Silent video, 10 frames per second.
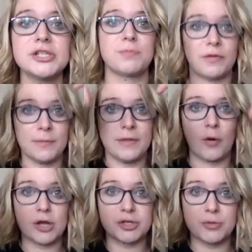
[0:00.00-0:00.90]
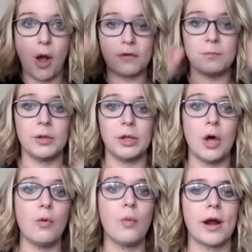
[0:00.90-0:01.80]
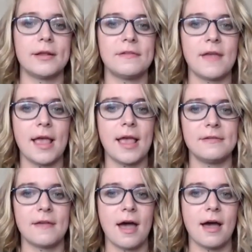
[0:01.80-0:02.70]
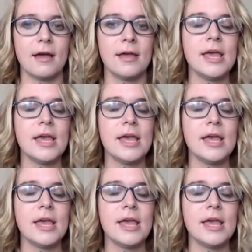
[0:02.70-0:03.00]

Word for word: Just put them in the question box below where it says uh,